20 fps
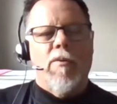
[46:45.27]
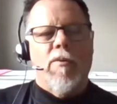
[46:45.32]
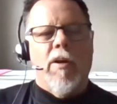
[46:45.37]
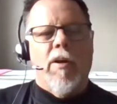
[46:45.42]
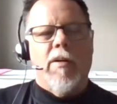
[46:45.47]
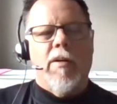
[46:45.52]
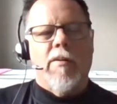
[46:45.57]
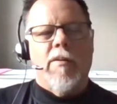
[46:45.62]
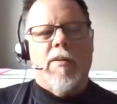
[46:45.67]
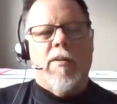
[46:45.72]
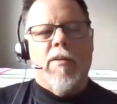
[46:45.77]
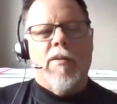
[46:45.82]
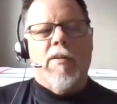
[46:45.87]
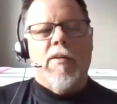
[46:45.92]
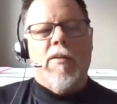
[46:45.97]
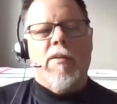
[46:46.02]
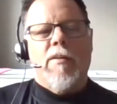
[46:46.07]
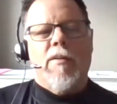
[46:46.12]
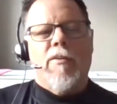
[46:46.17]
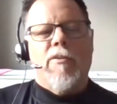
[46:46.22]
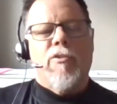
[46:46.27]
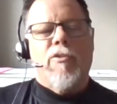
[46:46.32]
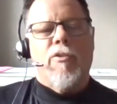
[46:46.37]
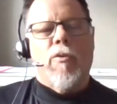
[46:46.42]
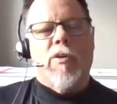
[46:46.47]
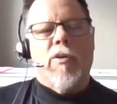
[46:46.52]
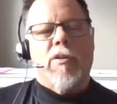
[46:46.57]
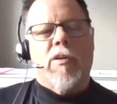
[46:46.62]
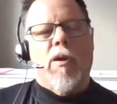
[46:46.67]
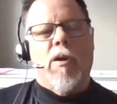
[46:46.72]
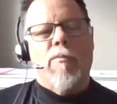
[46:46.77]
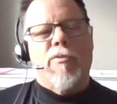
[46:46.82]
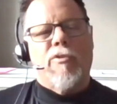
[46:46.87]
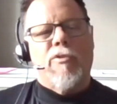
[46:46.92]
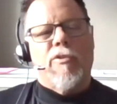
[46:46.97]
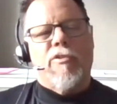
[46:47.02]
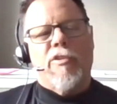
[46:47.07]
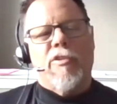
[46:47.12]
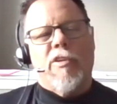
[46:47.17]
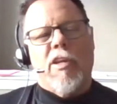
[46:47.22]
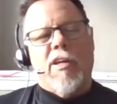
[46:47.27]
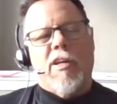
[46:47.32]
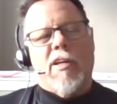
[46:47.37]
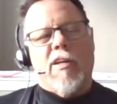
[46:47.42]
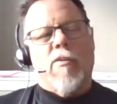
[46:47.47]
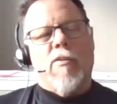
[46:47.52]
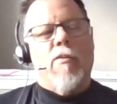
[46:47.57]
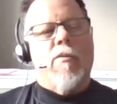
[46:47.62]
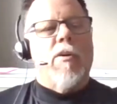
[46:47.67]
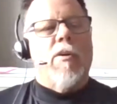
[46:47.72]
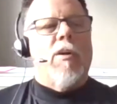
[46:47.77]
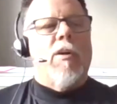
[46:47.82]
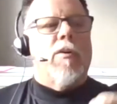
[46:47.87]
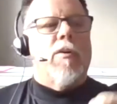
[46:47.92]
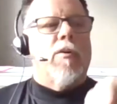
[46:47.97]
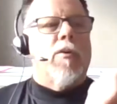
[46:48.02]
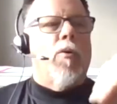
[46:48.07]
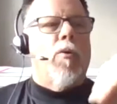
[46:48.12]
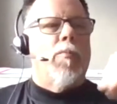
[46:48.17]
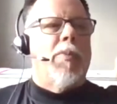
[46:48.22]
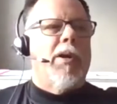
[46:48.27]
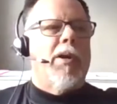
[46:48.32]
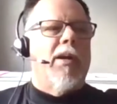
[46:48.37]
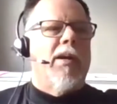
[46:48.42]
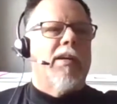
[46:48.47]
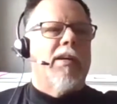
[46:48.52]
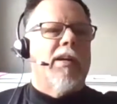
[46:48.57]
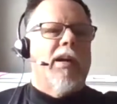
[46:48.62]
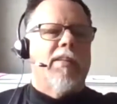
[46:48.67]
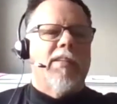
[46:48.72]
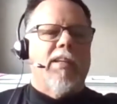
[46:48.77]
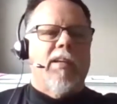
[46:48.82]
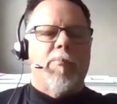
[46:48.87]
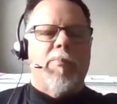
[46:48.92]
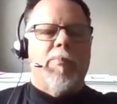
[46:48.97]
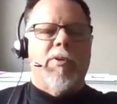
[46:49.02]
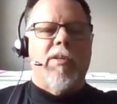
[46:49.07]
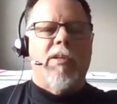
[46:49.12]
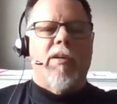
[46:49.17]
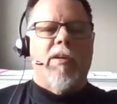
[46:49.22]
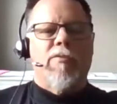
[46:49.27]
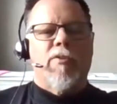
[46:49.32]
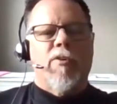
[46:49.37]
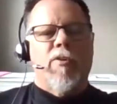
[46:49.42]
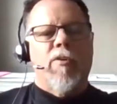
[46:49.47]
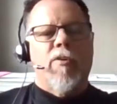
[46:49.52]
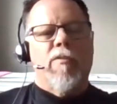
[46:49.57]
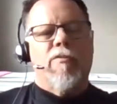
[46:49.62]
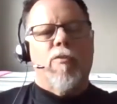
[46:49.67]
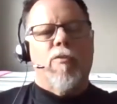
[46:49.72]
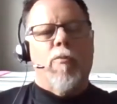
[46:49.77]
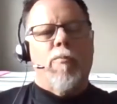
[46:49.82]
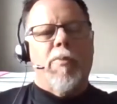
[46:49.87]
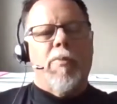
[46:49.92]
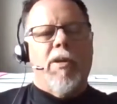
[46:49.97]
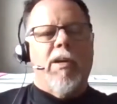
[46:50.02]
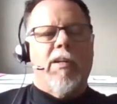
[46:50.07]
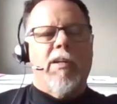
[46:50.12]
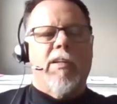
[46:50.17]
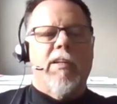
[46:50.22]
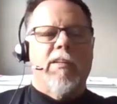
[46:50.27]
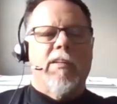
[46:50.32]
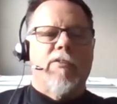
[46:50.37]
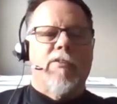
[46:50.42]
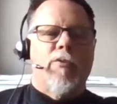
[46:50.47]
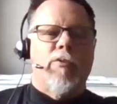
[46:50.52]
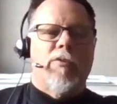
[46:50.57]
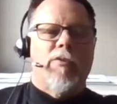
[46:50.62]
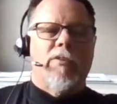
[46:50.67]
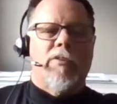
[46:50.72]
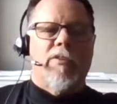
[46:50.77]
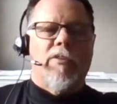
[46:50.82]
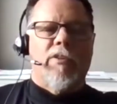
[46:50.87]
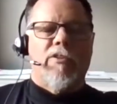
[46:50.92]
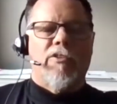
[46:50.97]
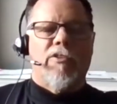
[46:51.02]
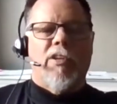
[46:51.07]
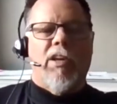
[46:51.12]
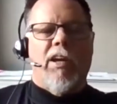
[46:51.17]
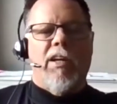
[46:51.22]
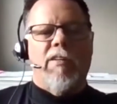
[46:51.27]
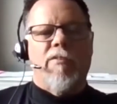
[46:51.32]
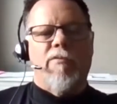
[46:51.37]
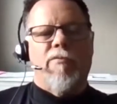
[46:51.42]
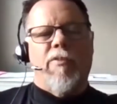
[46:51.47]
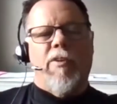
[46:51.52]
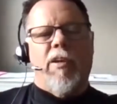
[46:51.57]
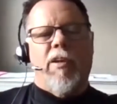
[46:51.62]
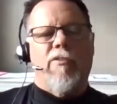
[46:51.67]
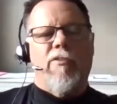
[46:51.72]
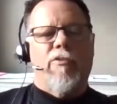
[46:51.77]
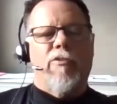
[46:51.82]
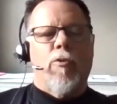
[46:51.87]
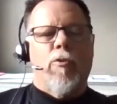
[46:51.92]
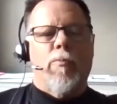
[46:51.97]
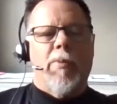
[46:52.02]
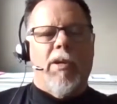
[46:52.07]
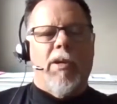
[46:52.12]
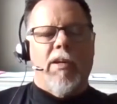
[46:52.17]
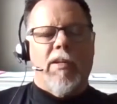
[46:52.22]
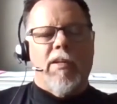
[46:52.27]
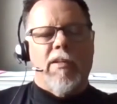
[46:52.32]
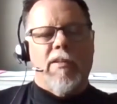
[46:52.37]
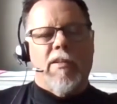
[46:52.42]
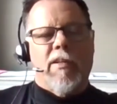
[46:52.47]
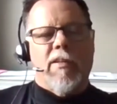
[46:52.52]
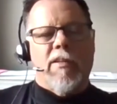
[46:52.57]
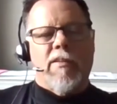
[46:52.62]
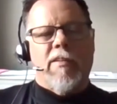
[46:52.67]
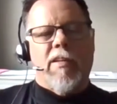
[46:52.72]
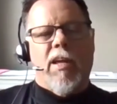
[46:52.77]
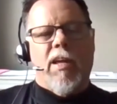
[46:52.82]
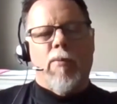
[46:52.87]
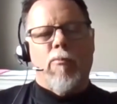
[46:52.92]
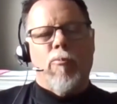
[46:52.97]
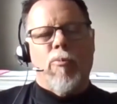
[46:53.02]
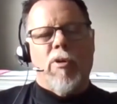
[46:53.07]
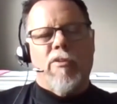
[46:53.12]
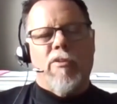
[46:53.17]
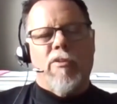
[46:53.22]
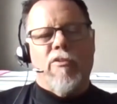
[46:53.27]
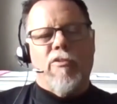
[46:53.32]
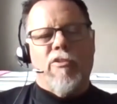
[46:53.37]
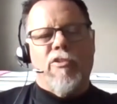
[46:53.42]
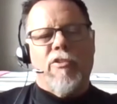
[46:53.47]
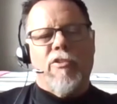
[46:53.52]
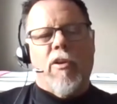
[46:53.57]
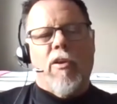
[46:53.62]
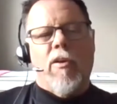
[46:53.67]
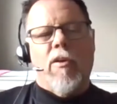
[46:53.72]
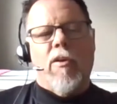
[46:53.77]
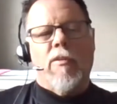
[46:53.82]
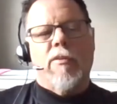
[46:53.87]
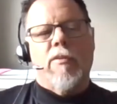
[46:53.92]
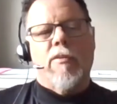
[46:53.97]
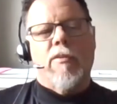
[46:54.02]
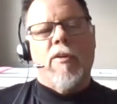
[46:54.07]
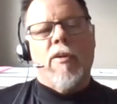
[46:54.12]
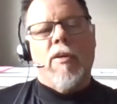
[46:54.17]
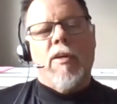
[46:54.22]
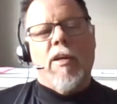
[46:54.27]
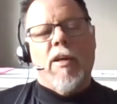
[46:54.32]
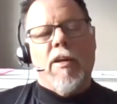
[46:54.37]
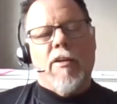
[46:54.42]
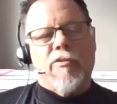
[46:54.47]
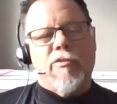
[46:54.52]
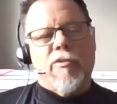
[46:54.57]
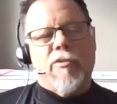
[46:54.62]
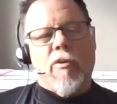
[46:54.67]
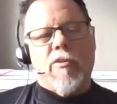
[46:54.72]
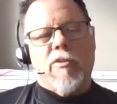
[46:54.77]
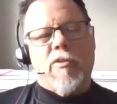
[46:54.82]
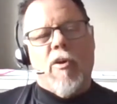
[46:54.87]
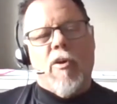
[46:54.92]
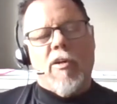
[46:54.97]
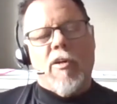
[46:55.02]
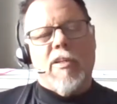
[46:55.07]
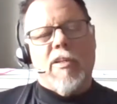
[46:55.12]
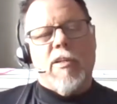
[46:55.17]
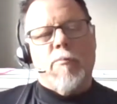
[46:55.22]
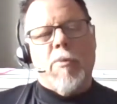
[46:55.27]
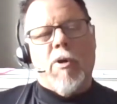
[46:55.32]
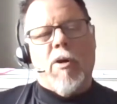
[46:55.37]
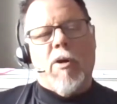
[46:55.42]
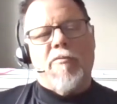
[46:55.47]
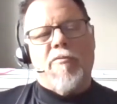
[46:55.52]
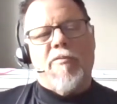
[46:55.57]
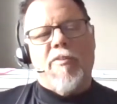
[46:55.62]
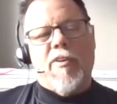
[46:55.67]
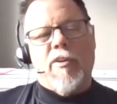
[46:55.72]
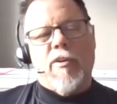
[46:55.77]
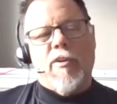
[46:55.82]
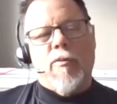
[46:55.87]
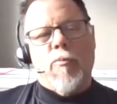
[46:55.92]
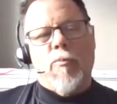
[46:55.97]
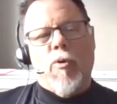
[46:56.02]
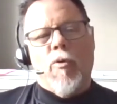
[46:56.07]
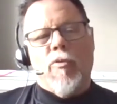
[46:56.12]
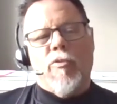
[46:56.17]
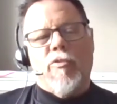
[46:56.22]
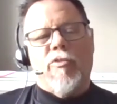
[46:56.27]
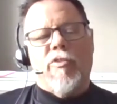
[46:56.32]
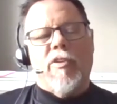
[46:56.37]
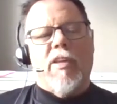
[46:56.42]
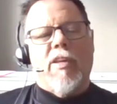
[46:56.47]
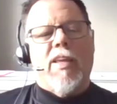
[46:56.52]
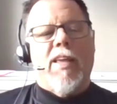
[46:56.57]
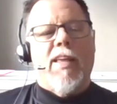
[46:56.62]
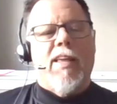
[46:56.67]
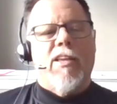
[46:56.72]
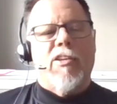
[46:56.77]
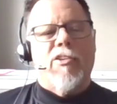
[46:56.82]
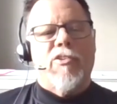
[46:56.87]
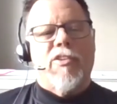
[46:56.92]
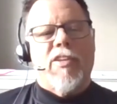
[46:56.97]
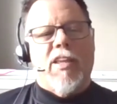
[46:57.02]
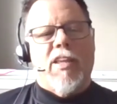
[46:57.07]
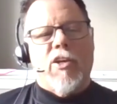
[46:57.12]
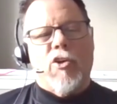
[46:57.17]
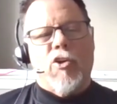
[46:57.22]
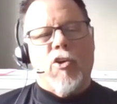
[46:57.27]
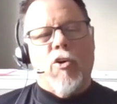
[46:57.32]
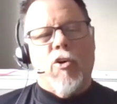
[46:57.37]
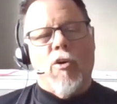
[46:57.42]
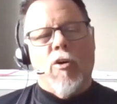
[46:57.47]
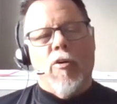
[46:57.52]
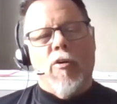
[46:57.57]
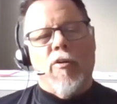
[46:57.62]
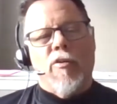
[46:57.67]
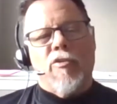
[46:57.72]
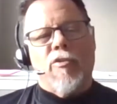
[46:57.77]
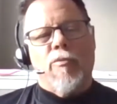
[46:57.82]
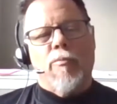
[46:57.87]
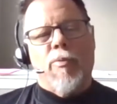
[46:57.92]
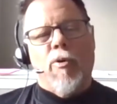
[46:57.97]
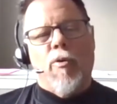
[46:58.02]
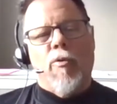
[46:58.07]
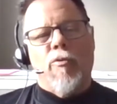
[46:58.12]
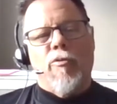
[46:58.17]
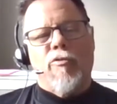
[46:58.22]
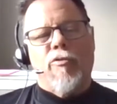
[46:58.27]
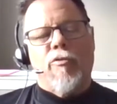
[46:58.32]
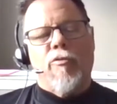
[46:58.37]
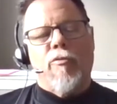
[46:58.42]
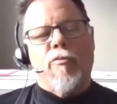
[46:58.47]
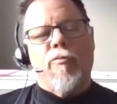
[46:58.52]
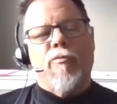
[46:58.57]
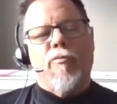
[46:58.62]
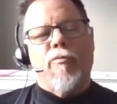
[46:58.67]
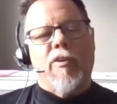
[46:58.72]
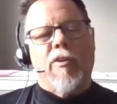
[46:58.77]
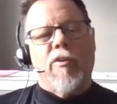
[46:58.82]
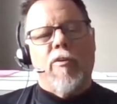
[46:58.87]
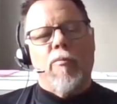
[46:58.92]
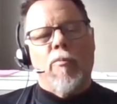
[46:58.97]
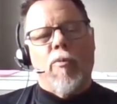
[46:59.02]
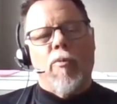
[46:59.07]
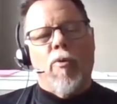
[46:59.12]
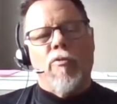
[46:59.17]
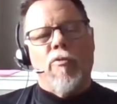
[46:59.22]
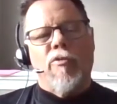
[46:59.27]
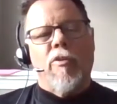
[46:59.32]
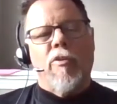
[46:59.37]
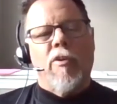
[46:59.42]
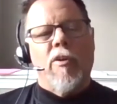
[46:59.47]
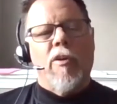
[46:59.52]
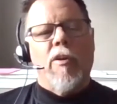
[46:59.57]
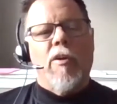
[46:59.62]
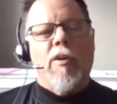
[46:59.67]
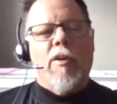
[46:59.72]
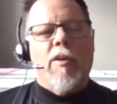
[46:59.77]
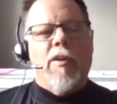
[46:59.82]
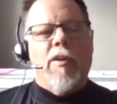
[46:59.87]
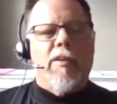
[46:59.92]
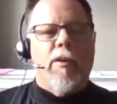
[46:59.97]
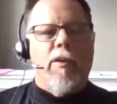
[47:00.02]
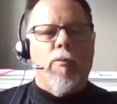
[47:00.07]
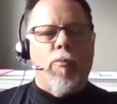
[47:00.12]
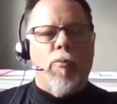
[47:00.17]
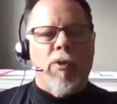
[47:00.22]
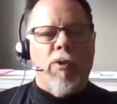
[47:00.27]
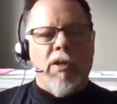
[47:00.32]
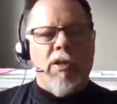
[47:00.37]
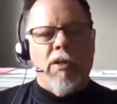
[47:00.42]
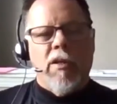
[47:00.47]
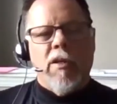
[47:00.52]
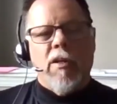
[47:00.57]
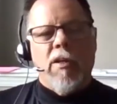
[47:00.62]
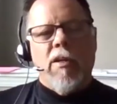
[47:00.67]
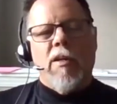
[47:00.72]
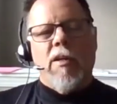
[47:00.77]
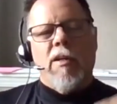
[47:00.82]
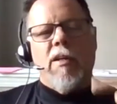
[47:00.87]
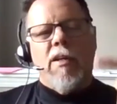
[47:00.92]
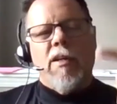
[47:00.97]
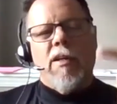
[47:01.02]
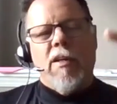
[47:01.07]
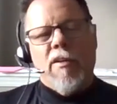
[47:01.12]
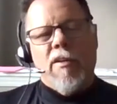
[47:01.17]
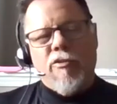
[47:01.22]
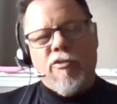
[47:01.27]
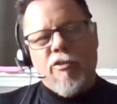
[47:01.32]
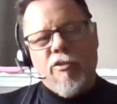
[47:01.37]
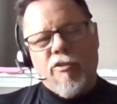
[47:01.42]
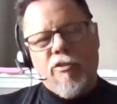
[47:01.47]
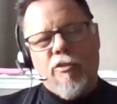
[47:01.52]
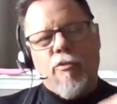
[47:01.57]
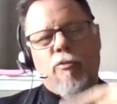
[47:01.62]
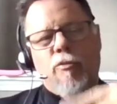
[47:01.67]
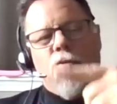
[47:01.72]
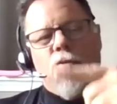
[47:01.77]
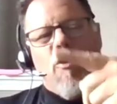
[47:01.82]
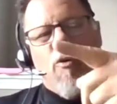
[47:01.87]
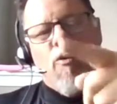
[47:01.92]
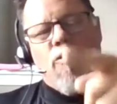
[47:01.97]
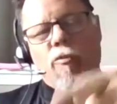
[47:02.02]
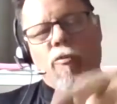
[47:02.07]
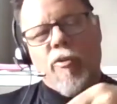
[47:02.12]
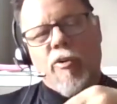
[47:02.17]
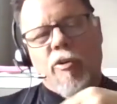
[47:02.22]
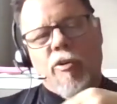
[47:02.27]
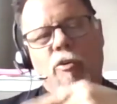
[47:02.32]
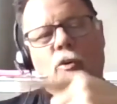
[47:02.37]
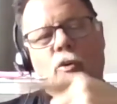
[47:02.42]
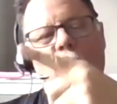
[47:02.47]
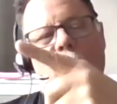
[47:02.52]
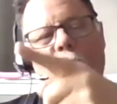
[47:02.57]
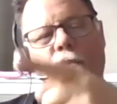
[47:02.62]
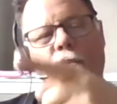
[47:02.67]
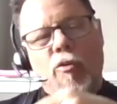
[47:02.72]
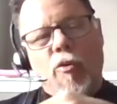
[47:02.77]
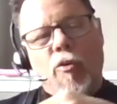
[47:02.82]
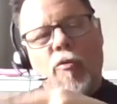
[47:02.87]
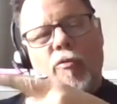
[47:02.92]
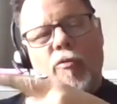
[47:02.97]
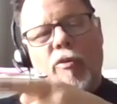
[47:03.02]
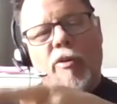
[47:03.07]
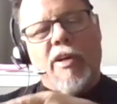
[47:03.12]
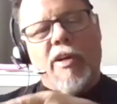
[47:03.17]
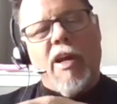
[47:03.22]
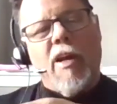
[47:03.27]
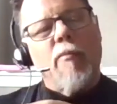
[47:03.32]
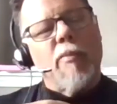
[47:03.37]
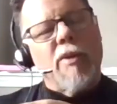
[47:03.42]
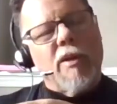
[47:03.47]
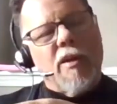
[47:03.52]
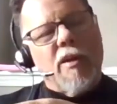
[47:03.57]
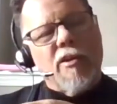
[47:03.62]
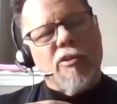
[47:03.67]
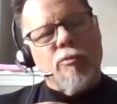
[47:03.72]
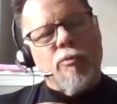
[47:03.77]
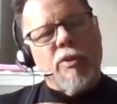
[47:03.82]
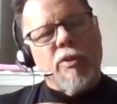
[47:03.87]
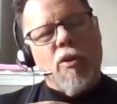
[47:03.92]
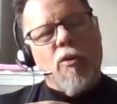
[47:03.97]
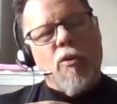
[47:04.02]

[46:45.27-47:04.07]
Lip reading: right? So it comes to saying, I go back on that PF curve, go back into the design phase, go back into the time when it's installed and start talking about failure modes as they occur, as opposed to failure modes that we institute over and over and over again because we